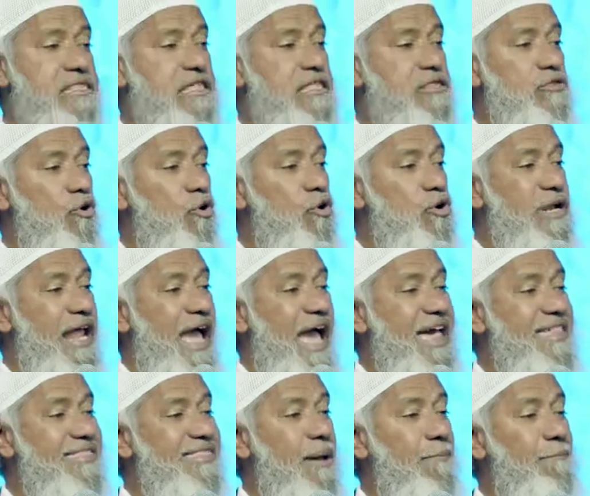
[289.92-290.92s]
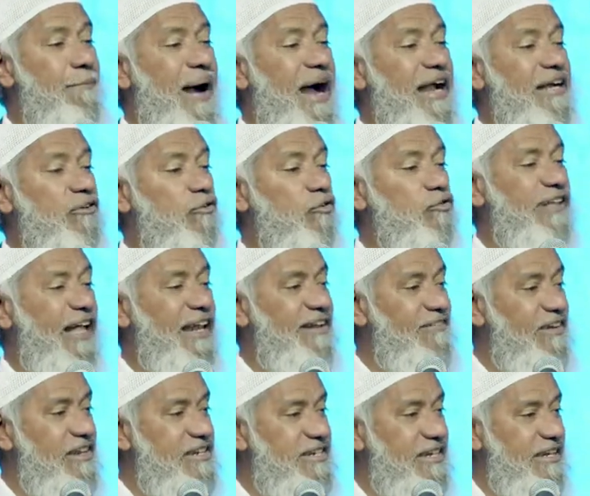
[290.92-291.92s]
is known as the path to
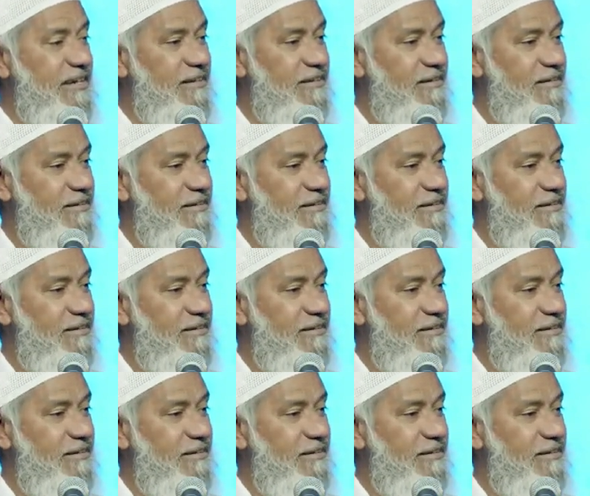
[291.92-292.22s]
salvation.